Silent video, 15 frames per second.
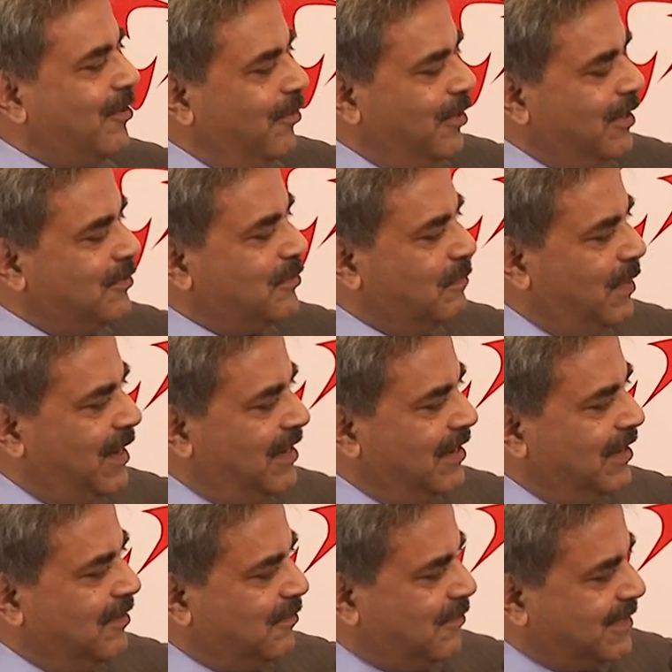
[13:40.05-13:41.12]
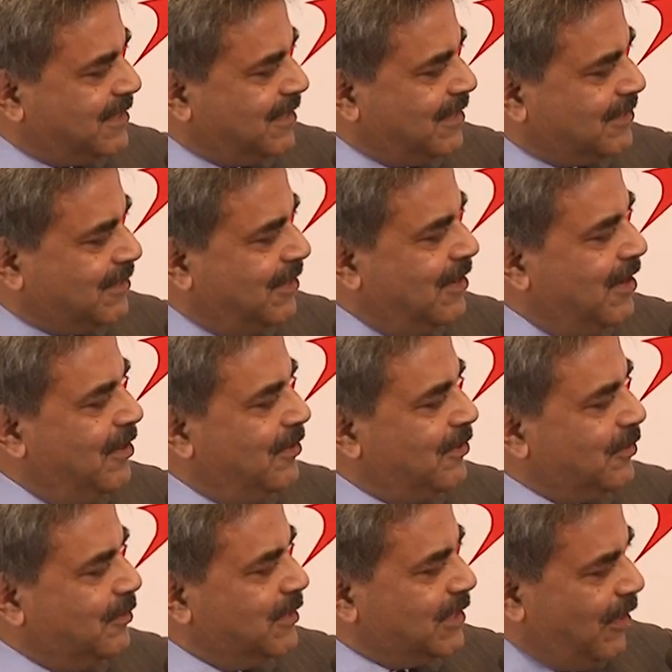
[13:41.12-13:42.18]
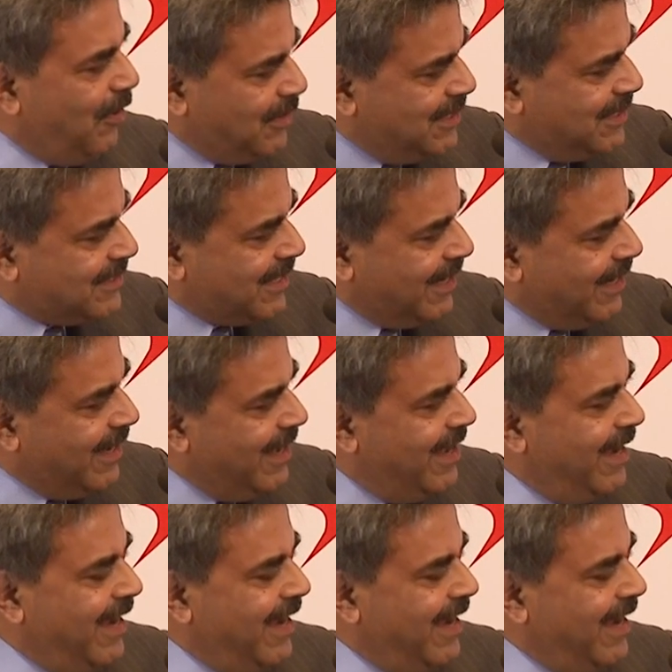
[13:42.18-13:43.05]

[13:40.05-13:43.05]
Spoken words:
going into building infrastructure towards logistic,